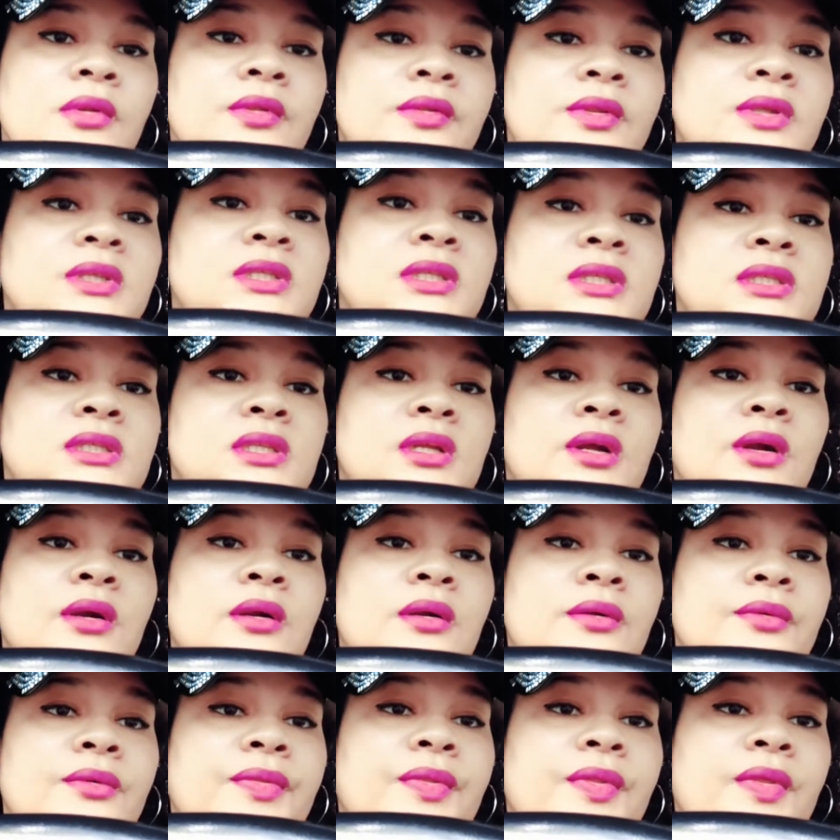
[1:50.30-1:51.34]
This is the
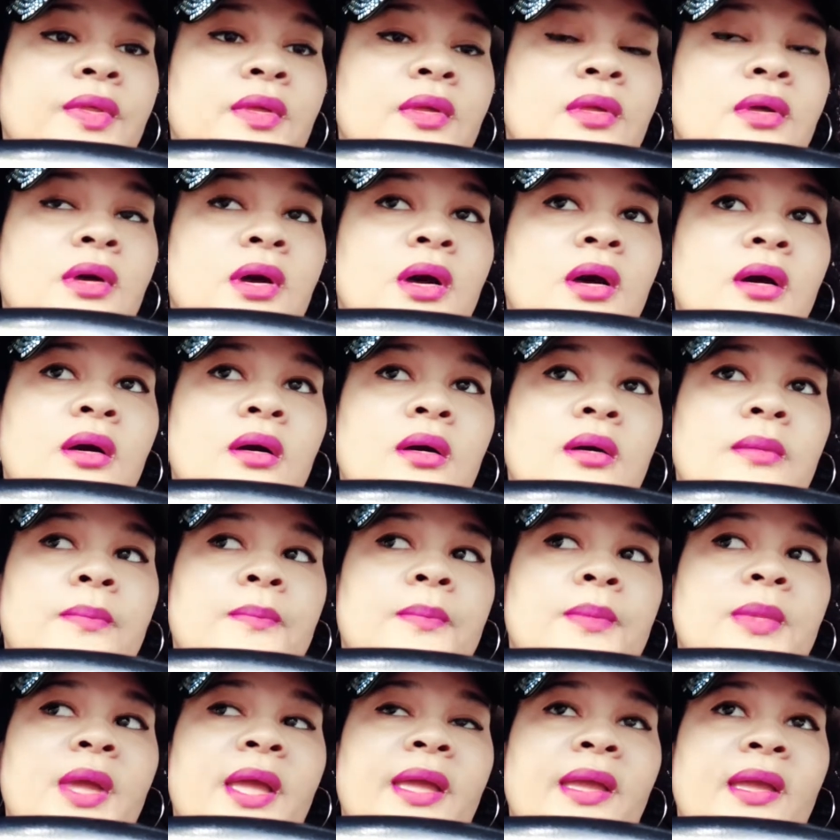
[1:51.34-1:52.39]
earth,
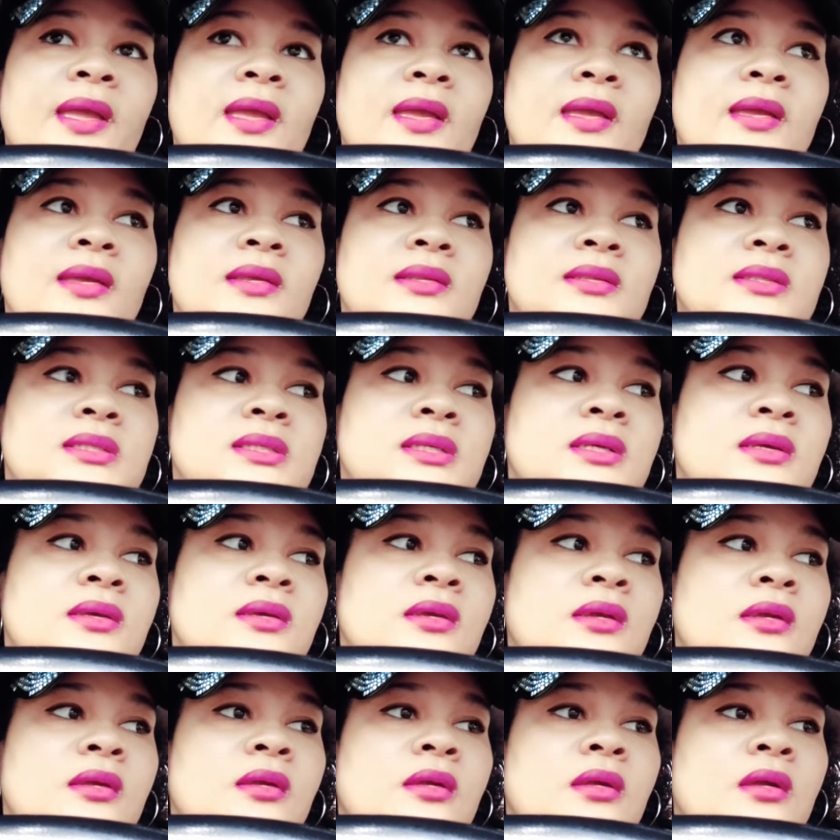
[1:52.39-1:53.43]
and
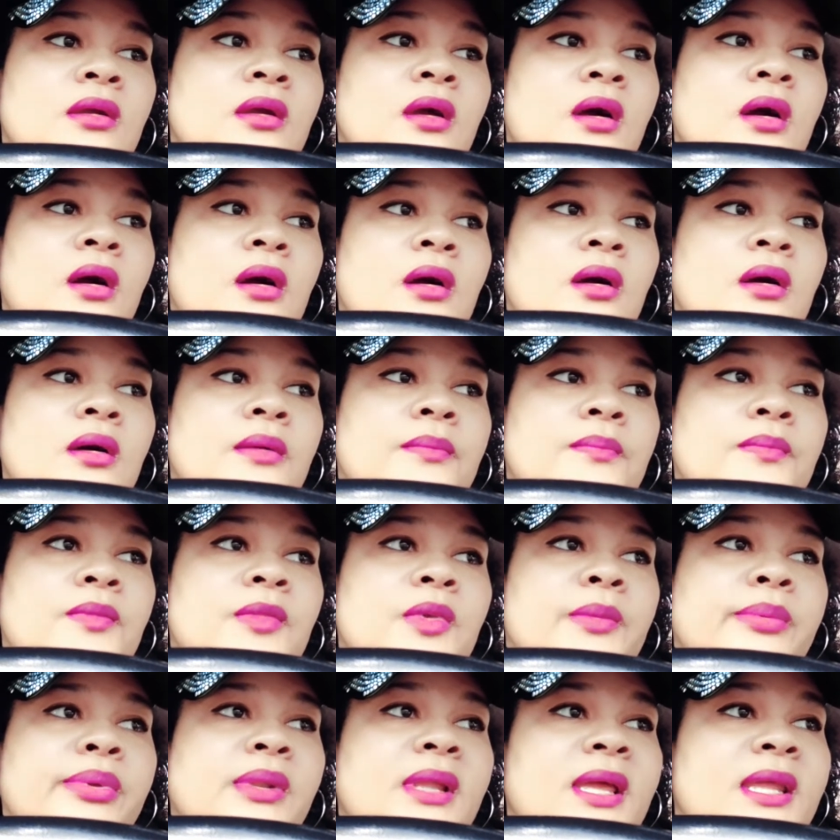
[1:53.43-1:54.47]

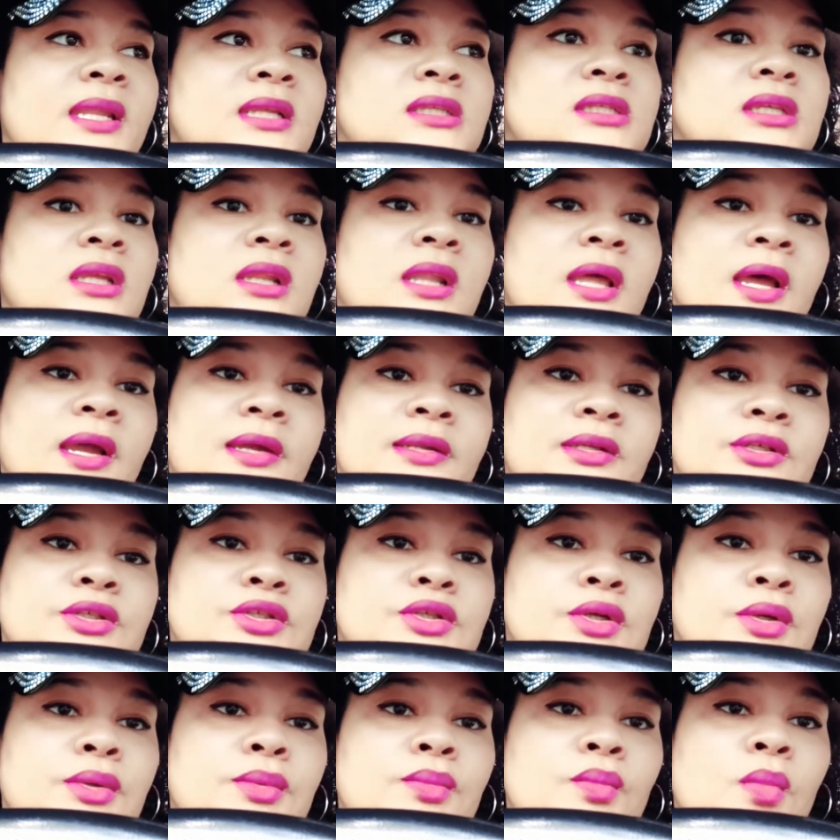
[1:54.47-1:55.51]
the planets align a
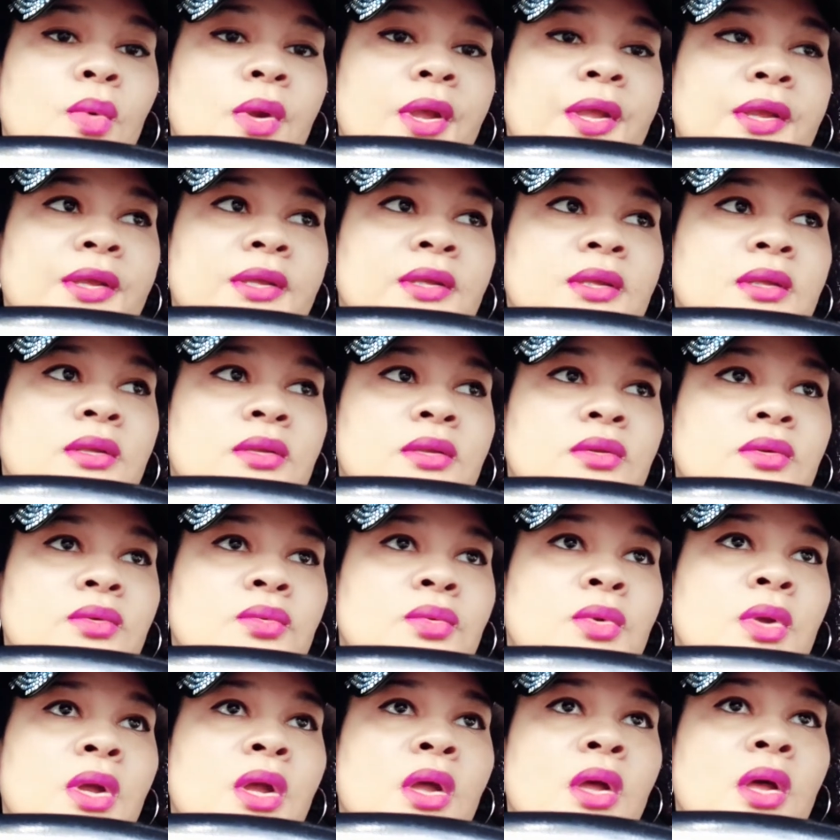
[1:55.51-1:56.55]
certain way.
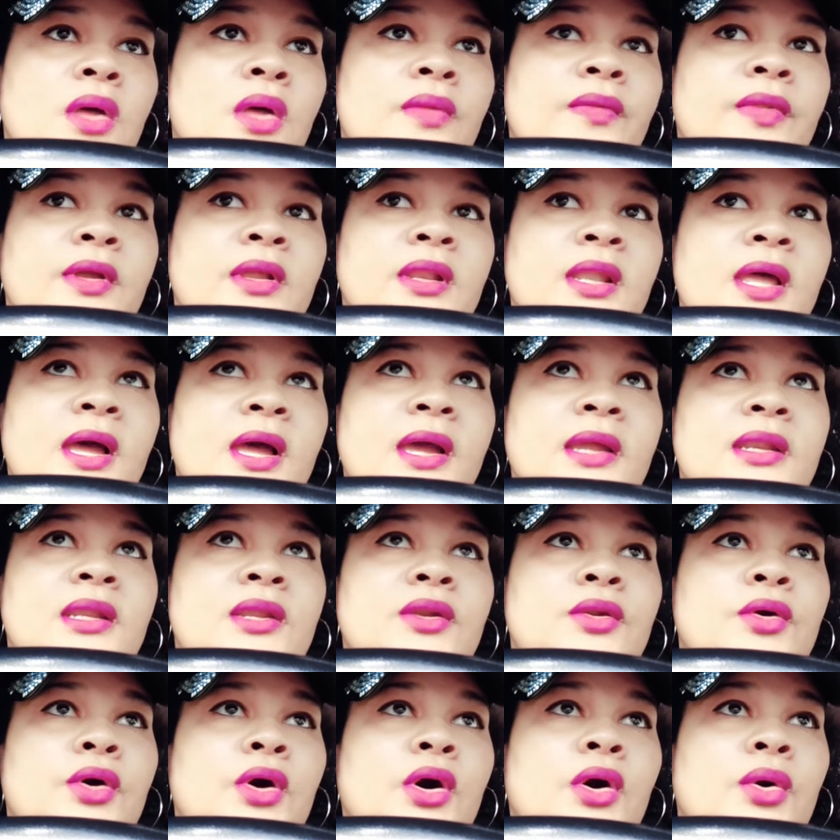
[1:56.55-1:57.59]
They lied
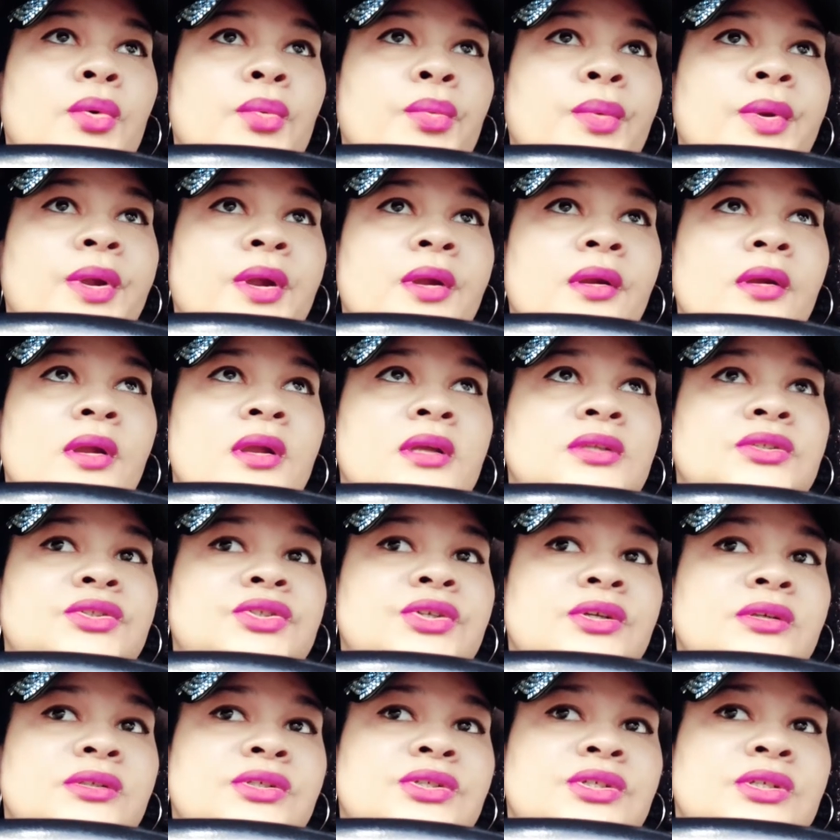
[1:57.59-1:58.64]
in a rare
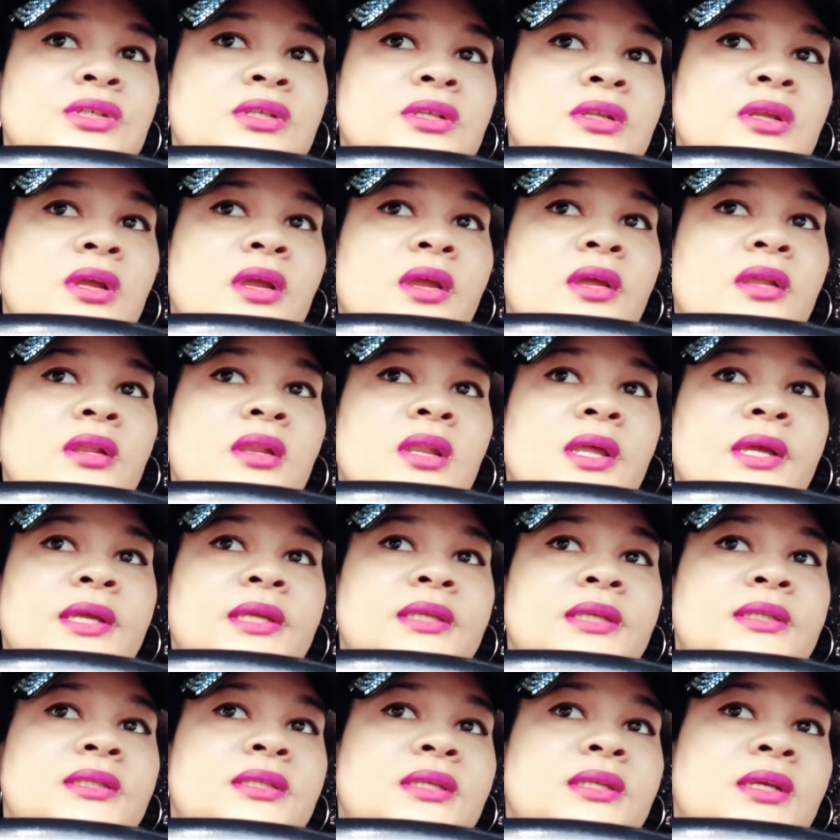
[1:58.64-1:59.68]
conjunction like
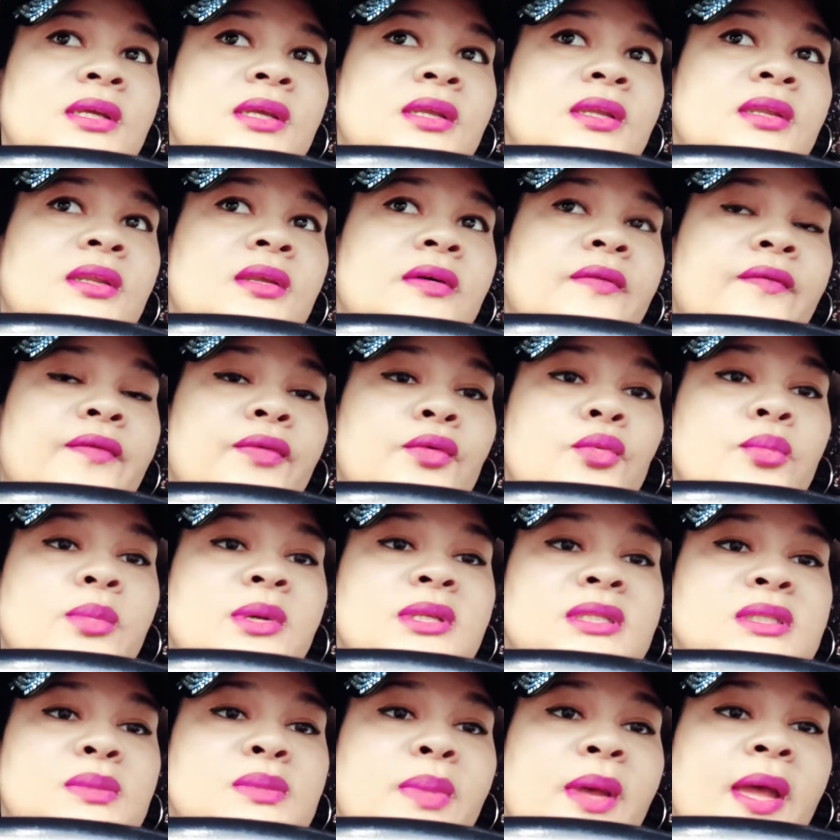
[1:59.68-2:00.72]
it did a few
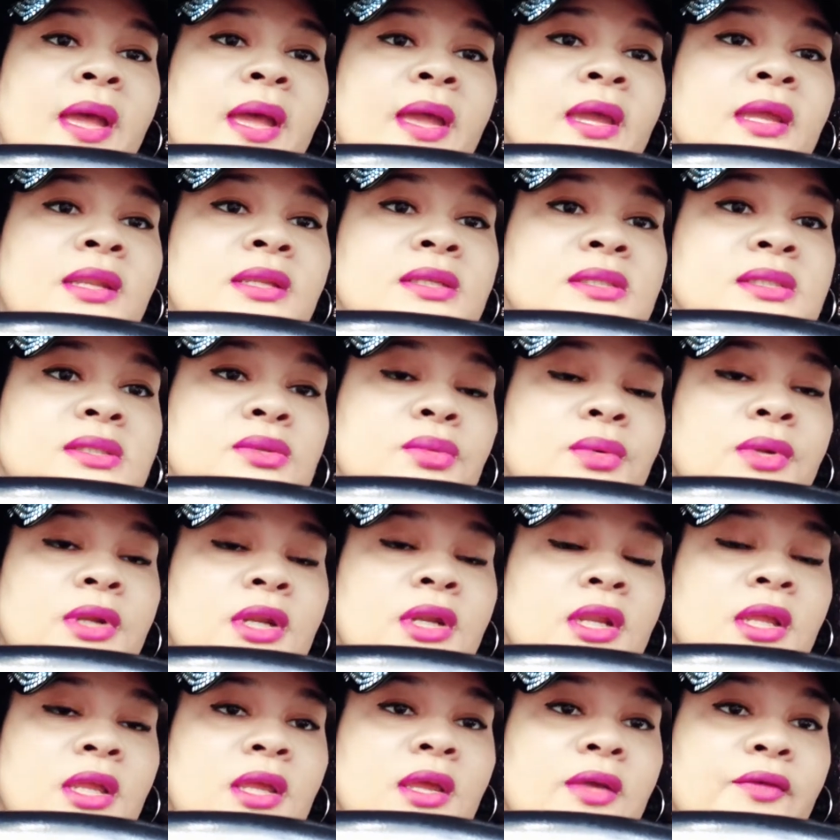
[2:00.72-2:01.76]
months back, and it's doing it
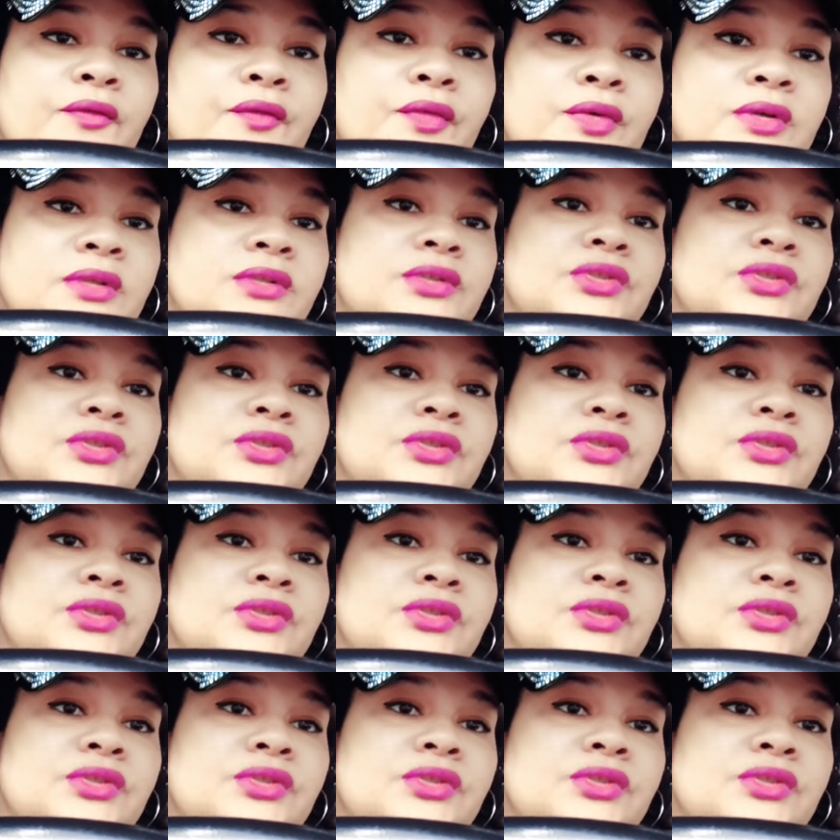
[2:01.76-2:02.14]
again for